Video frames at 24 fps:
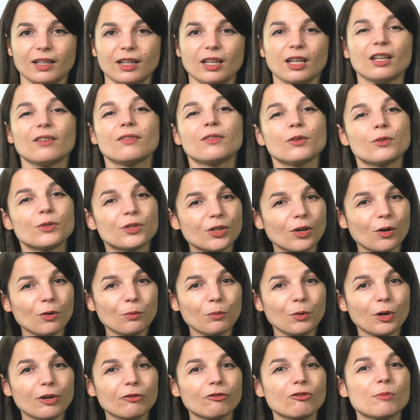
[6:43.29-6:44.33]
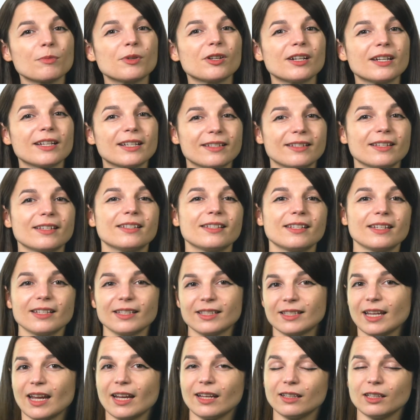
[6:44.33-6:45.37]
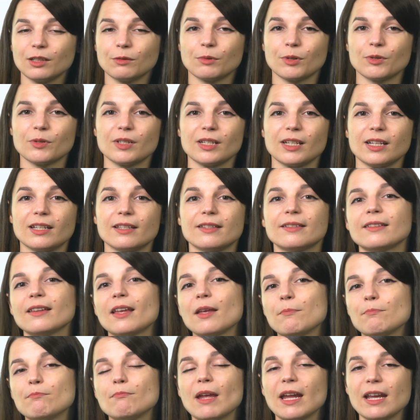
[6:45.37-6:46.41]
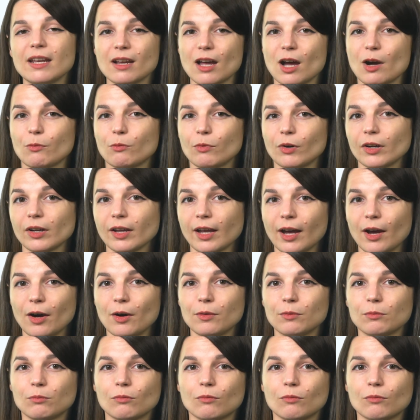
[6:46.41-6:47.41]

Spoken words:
If you don't work from your existing daily routines, it may not work out.